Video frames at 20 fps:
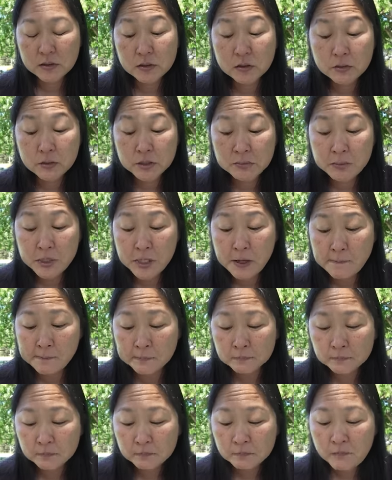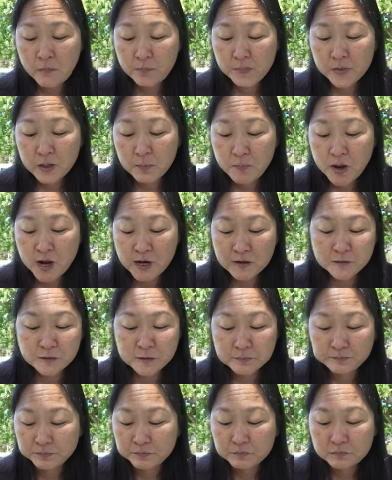as crispy. The
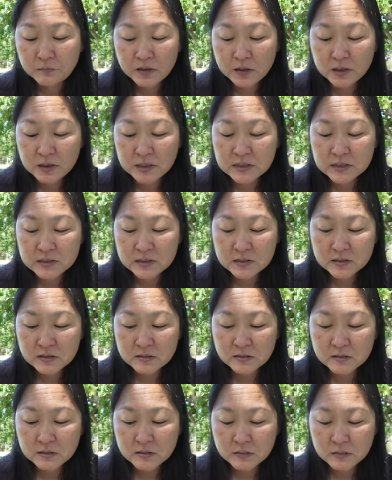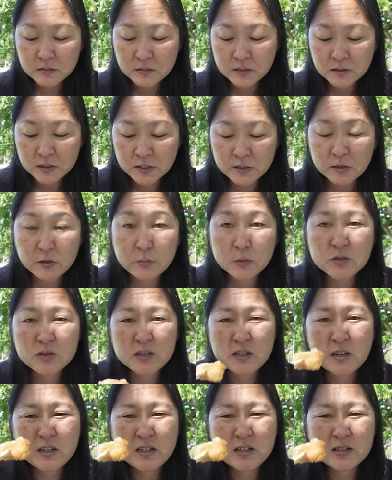batter is kind of almost
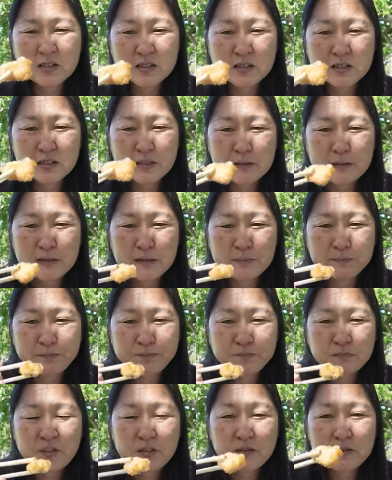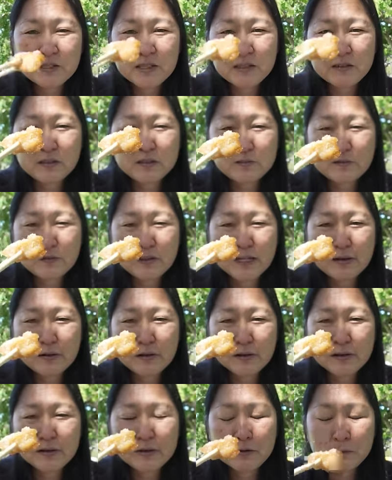non-existent. You see a little
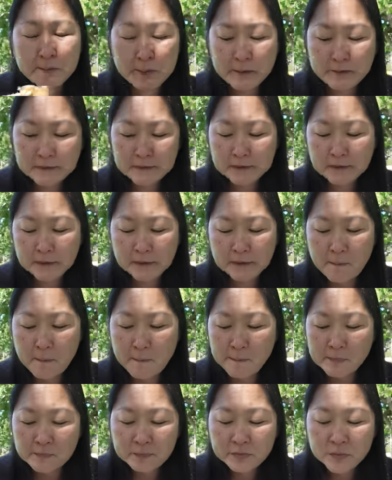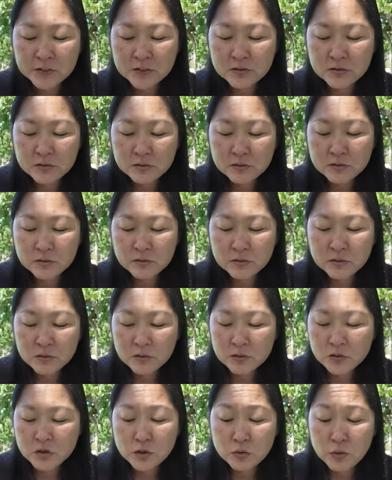flour here, but it's not
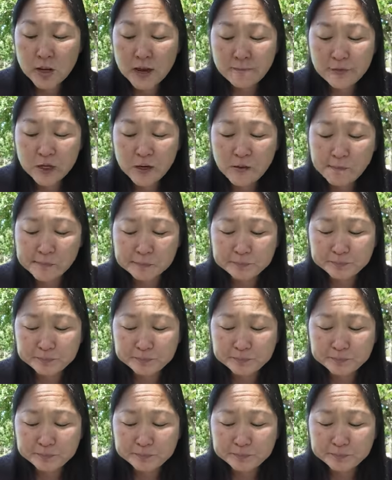too heavy.